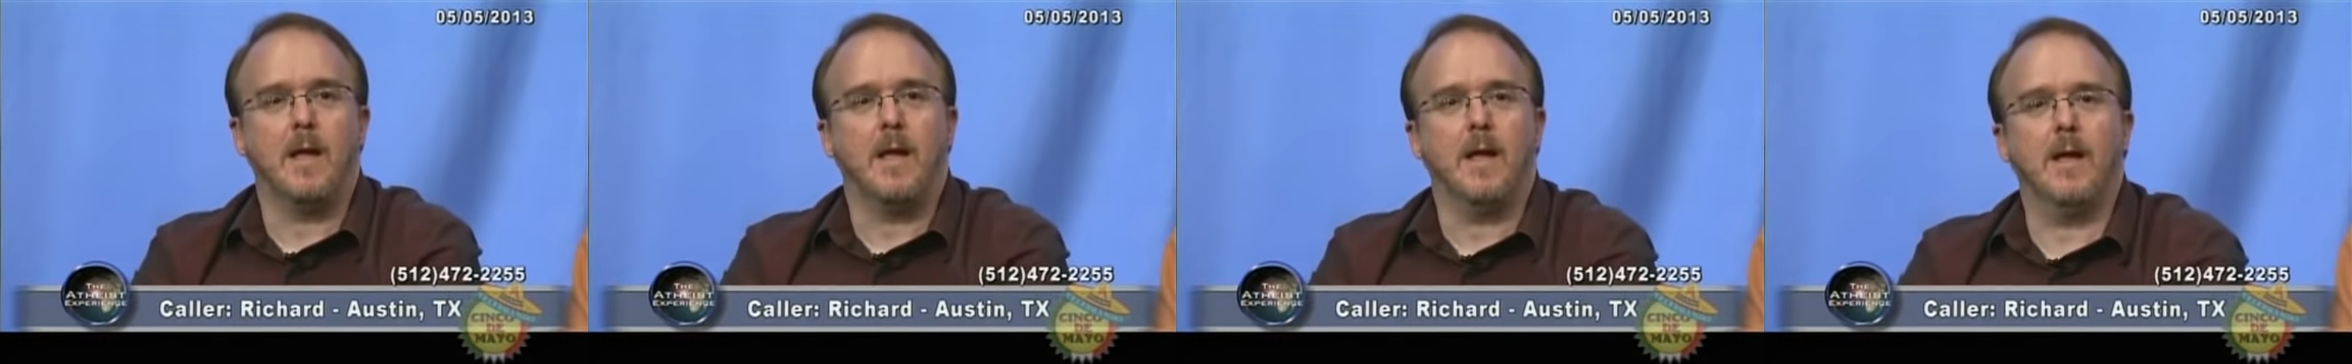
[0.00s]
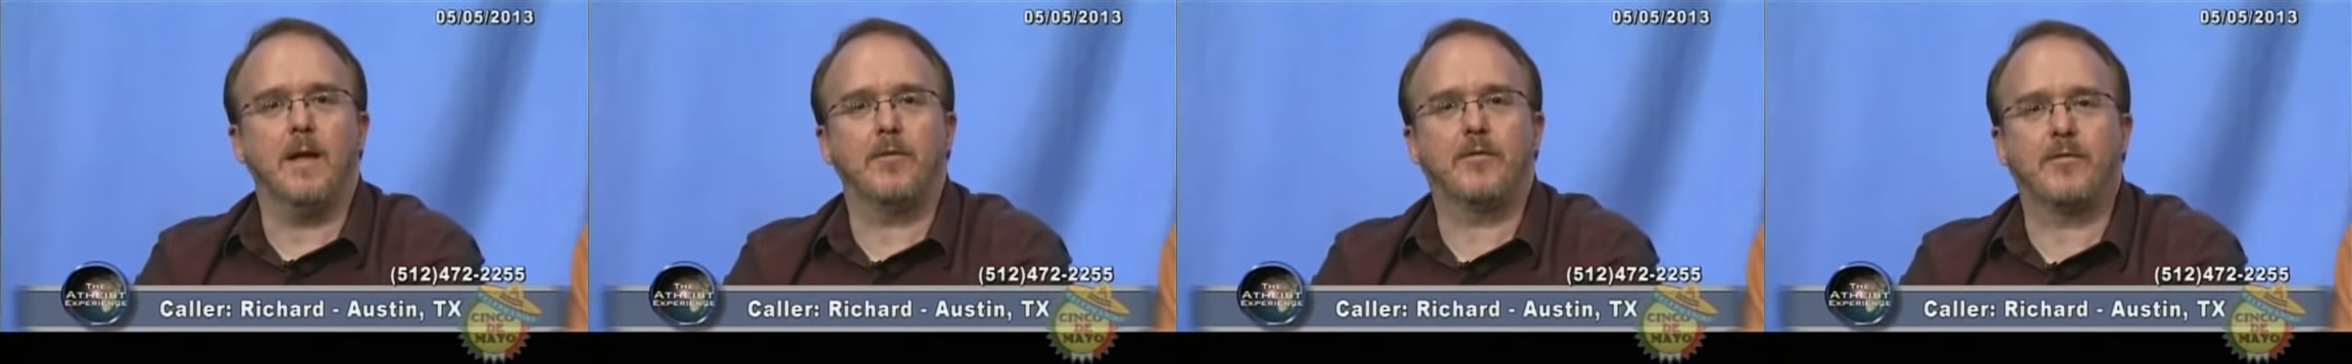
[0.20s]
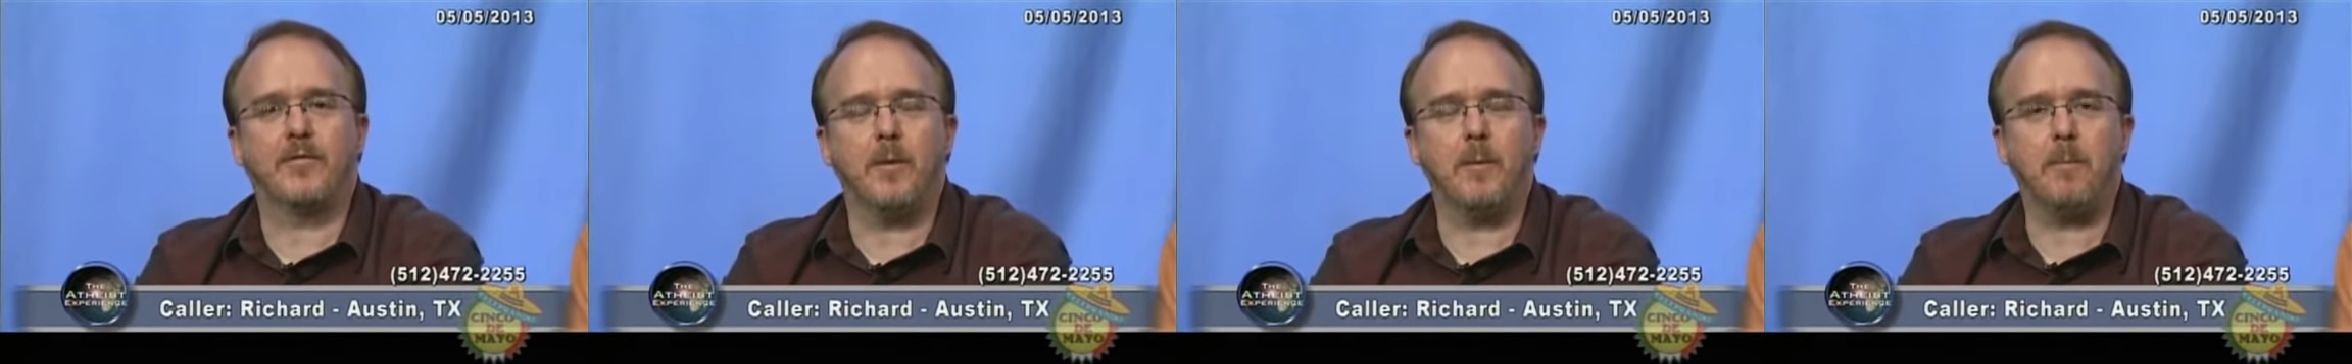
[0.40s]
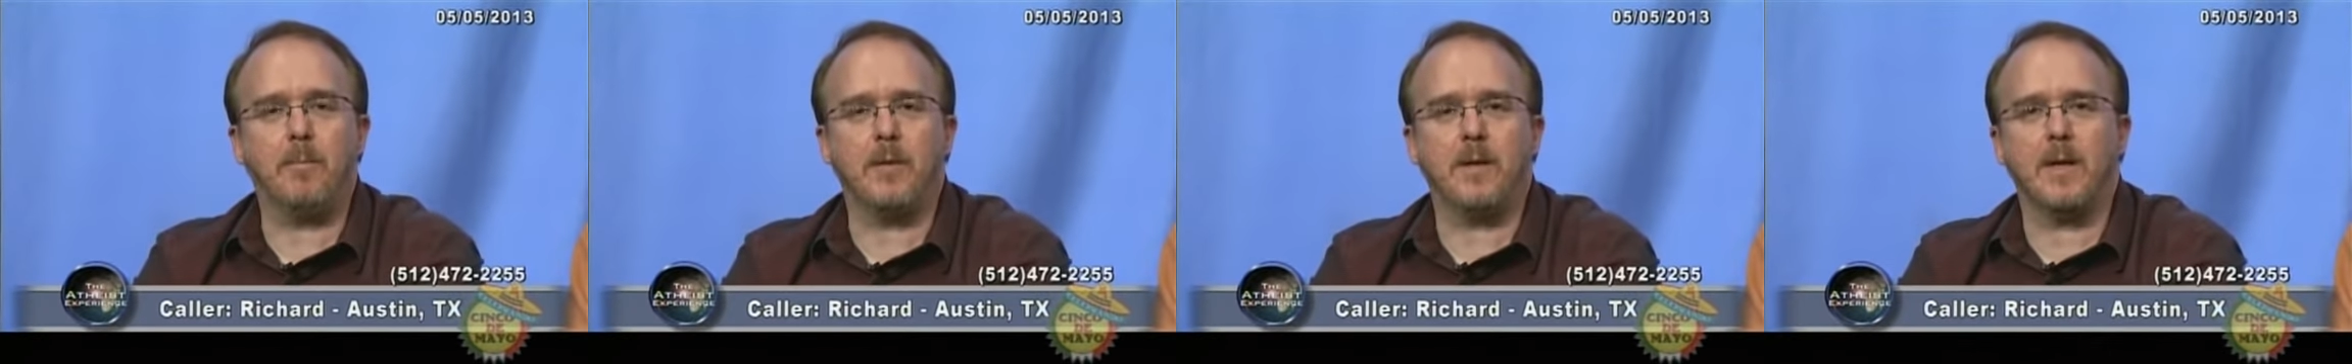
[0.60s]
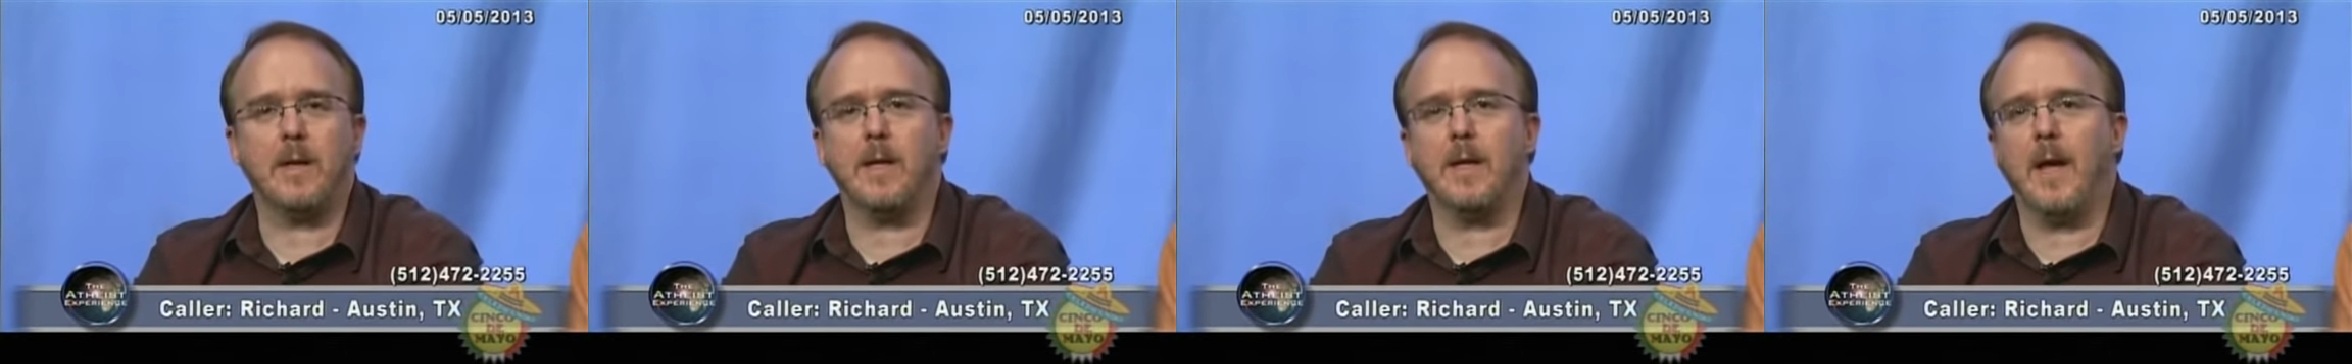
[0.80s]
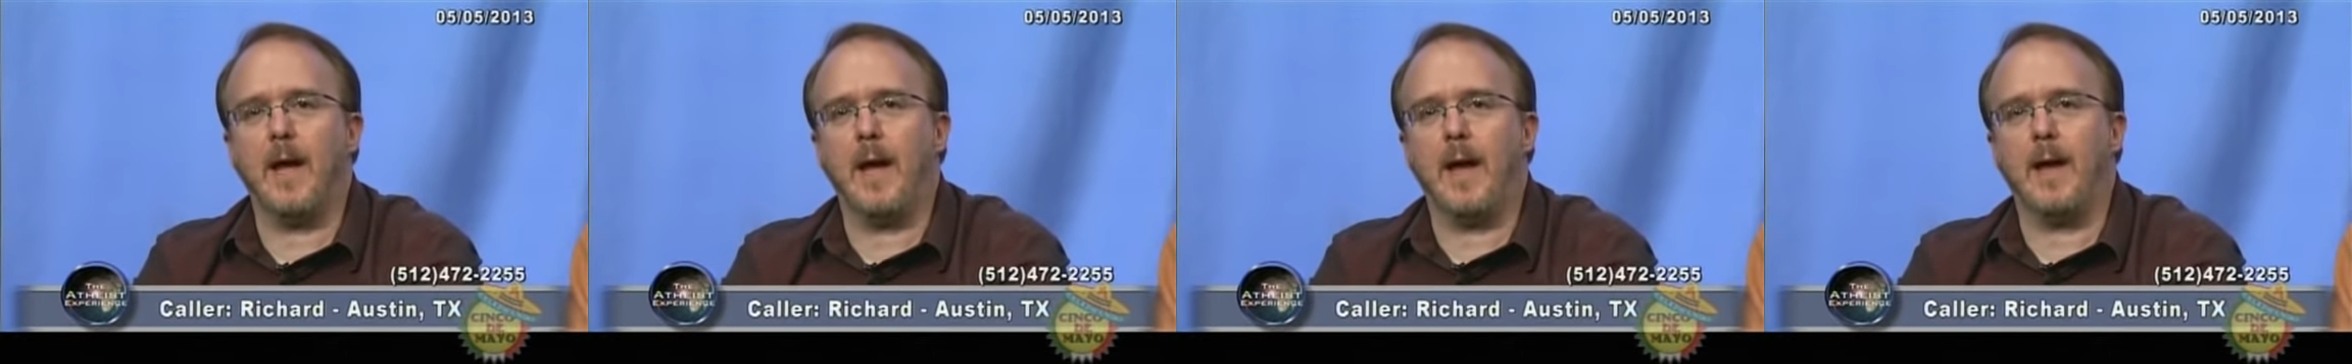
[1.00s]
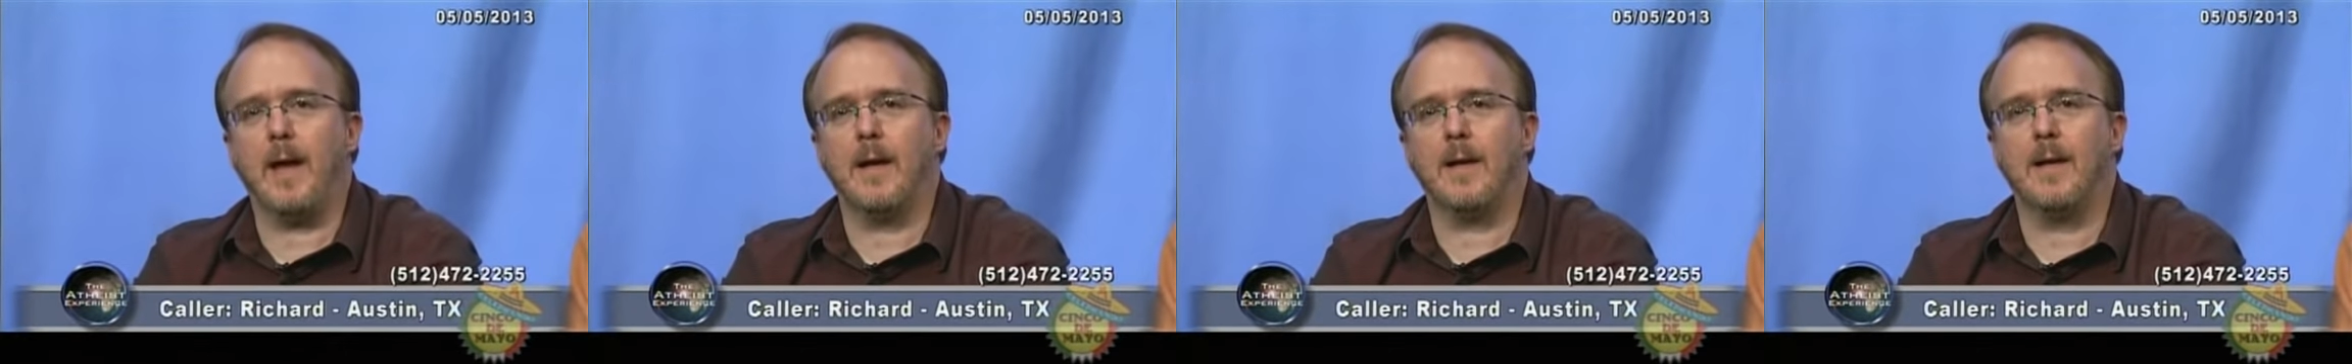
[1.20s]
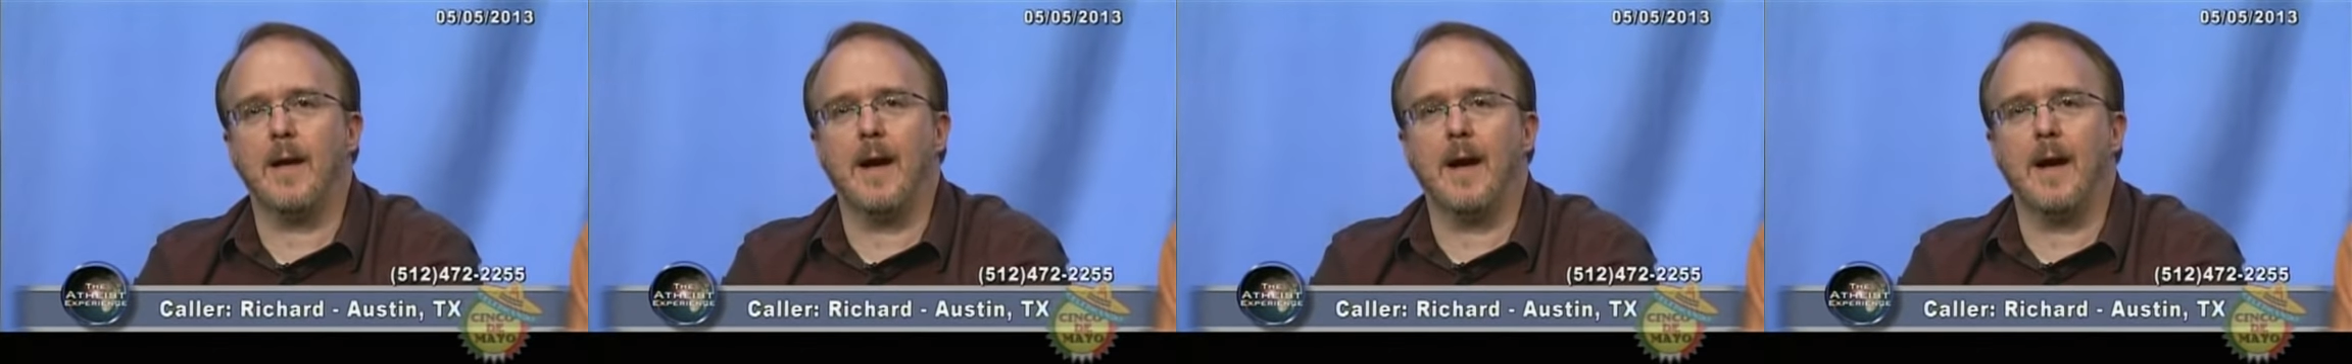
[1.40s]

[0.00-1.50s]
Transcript: is simply an